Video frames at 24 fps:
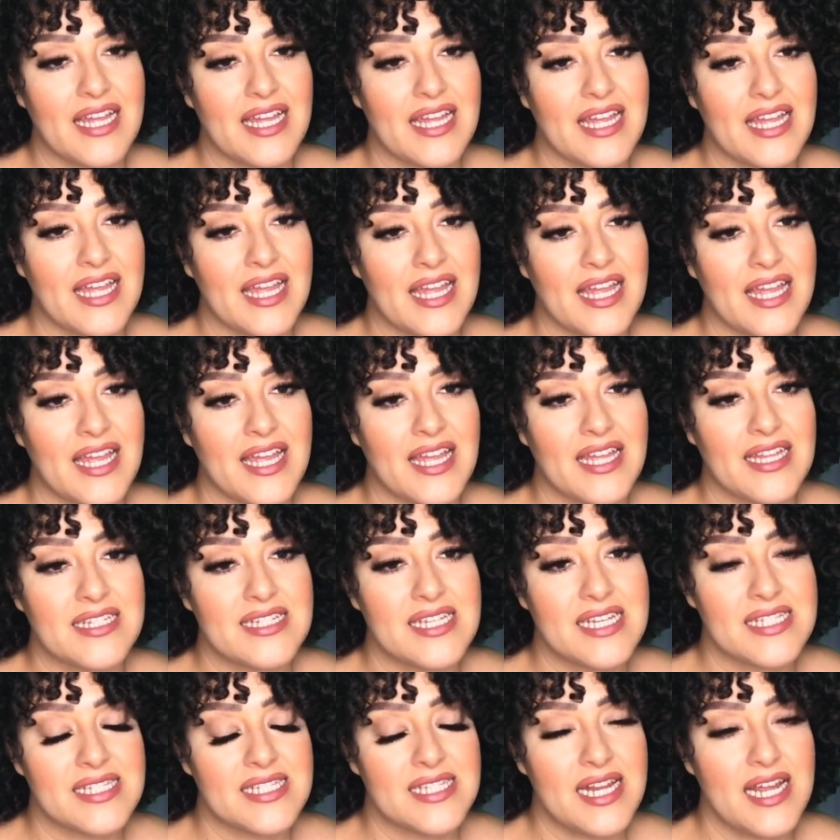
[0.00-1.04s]
and
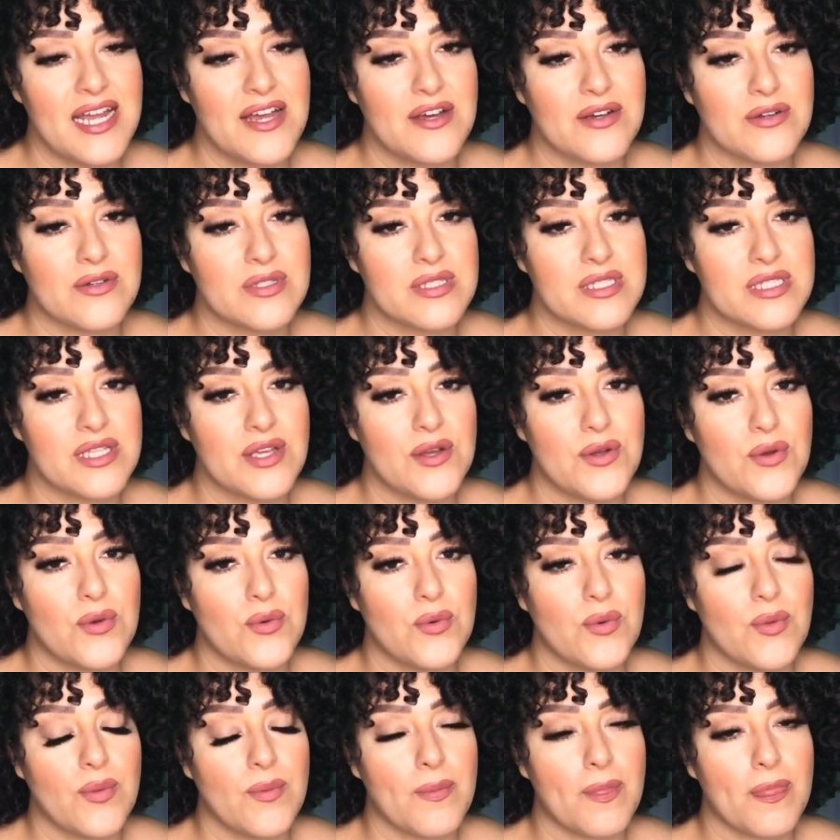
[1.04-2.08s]
test it out.
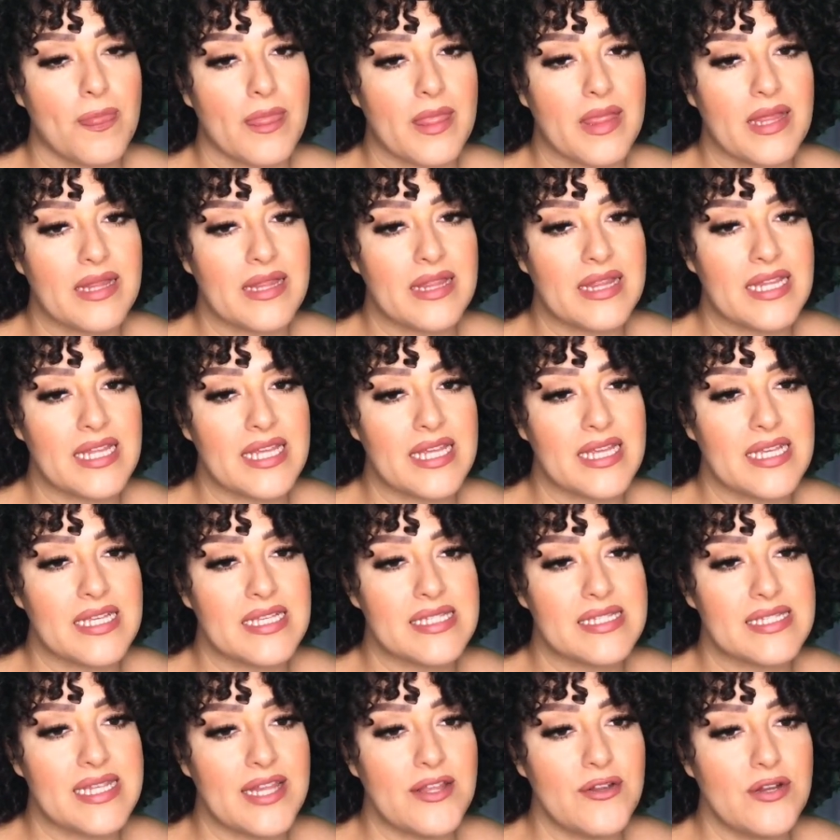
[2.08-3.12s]
So the
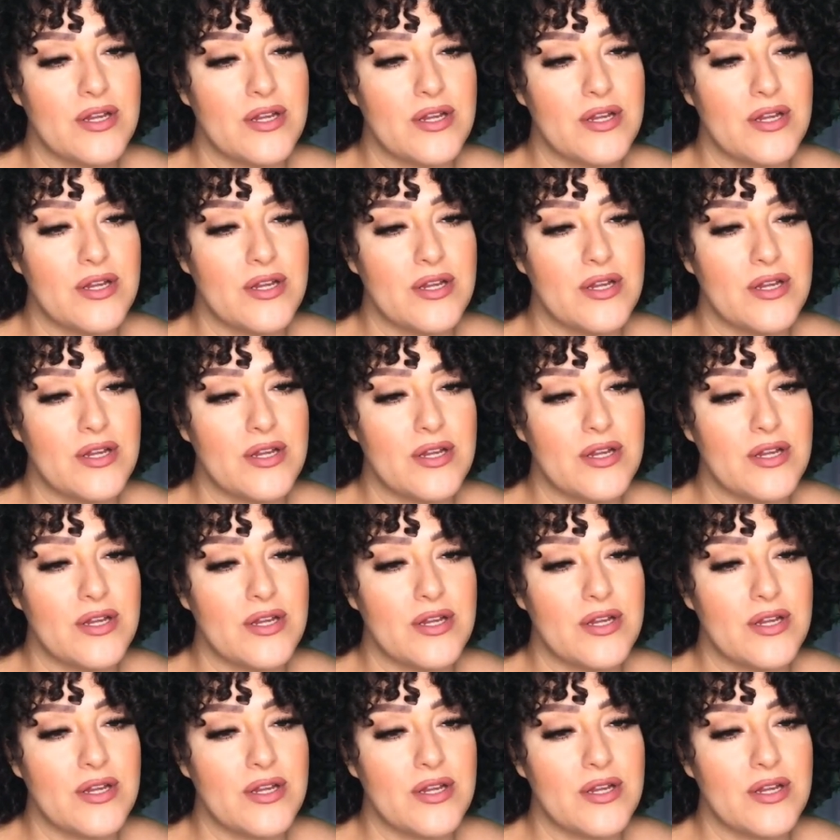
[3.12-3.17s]
celery